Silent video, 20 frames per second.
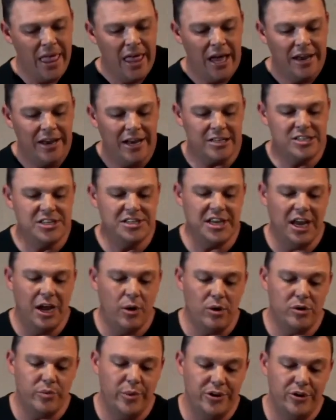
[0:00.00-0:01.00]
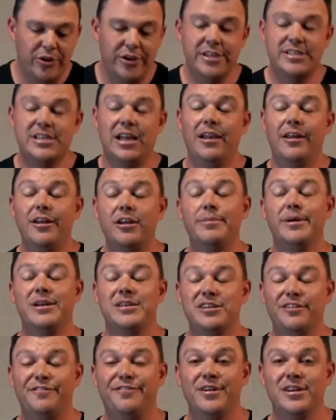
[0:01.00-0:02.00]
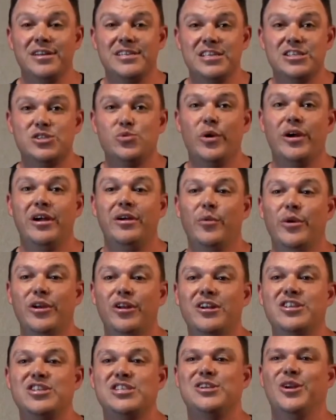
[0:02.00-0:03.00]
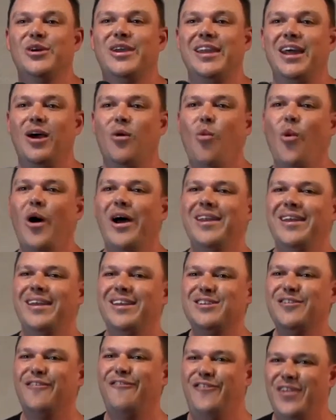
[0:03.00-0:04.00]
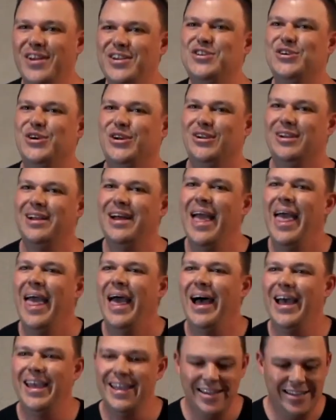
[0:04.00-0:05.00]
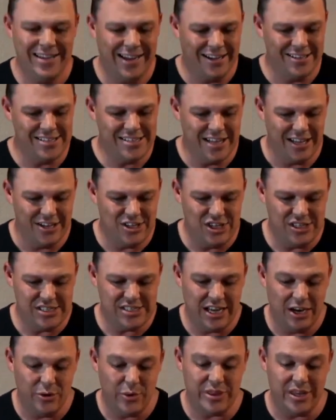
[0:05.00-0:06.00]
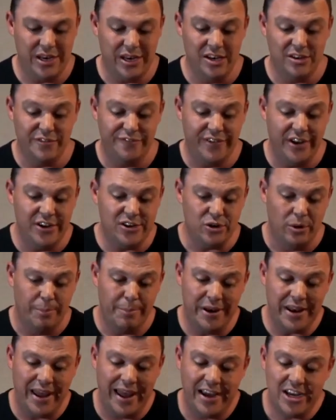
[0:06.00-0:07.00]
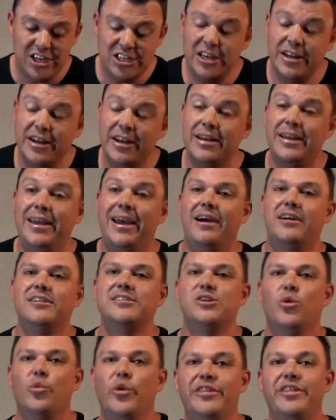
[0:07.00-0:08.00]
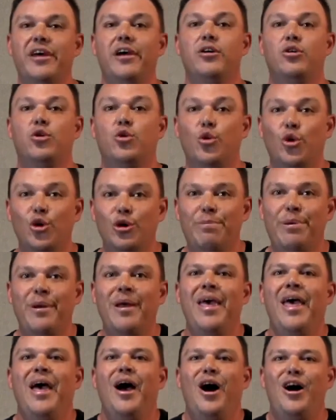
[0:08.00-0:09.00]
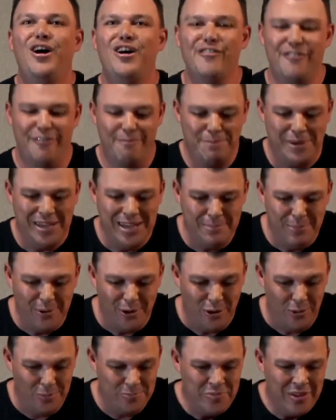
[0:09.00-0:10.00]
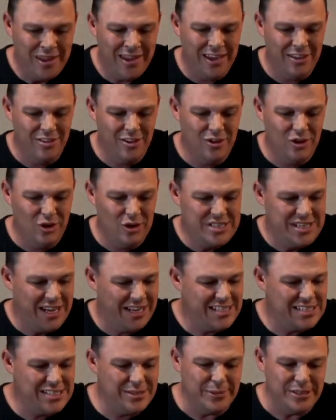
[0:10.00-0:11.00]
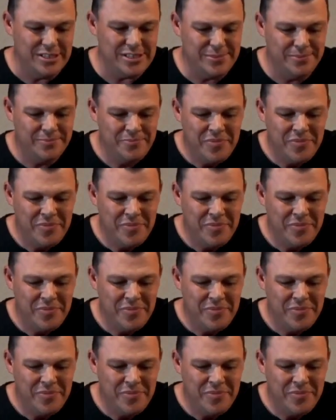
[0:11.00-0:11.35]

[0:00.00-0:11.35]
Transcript: Now today what we're doing, it's a little bit different, is we're not just looking at one individual encounter that Jesus had with an individual, but actually an encounter with a group of people in the New Testament.